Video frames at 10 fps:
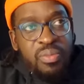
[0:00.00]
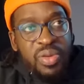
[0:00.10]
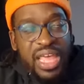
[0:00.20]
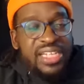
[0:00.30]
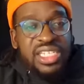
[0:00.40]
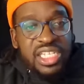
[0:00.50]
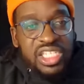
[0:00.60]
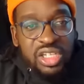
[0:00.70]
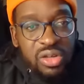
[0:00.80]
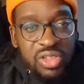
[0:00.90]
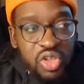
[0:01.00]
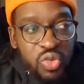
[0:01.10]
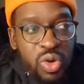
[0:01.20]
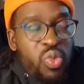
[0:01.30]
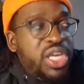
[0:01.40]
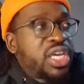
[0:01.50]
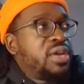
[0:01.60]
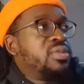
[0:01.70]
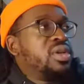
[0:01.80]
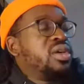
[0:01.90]
that said, he still only took 1
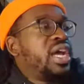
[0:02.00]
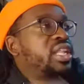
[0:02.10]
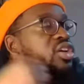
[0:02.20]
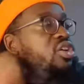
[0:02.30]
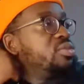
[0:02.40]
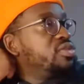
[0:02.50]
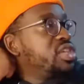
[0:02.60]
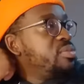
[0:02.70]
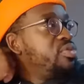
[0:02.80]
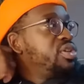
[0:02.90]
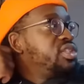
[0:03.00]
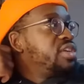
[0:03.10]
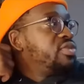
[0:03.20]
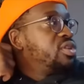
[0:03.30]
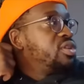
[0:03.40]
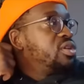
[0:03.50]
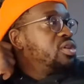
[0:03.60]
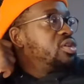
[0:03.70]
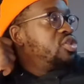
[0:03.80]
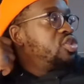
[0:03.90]
wicket. an economy of 10.7.
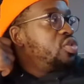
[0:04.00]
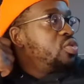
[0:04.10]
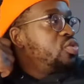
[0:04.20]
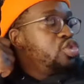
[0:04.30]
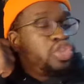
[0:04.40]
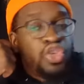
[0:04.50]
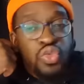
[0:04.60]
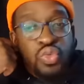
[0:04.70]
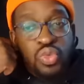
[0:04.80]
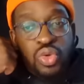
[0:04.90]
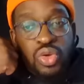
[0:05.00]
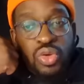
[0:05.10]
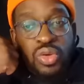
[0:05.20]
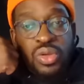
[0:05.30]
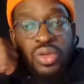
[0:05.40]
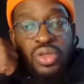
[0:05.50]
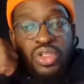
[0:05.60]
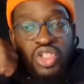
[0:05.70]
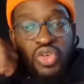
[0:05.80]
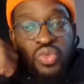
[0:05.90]
So
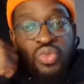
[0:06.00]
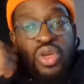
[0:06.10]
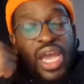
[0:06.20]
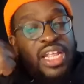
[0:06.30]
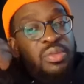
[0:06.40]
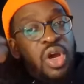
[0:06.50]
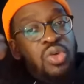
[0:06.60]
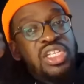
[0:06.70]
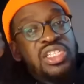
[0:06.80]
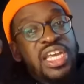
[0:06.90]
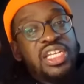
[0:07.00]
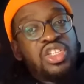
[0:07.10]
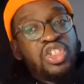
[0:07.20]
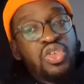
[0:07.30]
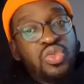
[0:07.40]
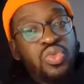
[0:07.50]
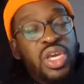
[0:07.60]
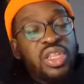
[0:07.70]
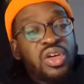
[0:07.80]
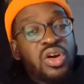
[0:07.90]
two. And I'm only saying
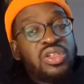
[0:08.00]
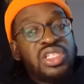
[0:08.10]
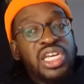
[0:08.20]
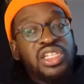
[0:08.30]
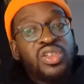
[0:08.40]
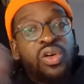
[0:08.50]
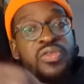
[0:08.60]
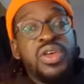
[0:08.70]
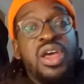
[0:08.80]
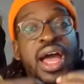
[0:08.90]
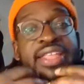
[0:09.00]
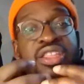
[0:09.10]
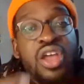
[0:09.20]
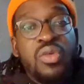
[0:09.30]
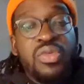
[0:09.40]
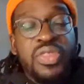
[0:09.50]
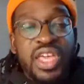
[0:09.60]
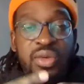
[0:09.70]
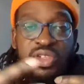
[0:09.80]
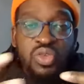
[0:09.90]
two in the context of I don't
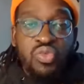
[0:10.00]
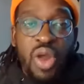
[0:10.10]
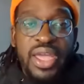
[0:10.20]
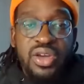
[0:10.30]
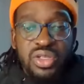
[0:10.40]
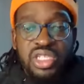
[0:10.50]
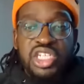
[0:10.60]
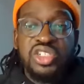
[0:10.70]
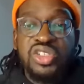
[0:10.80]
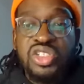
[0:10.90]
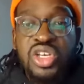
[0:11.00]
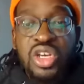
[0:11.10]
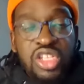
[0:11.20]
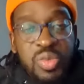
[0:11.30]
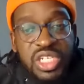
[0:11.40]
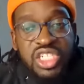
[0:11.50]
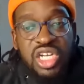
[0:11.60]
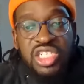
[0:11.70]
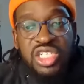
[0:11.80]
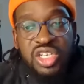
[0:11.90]
think it was the right conditions to be
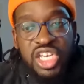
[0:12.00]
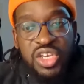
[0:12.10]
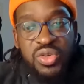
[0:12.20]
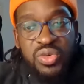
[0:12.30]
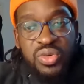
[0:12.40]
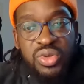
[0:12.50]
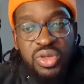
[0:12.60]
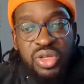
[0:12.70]
judging Akil's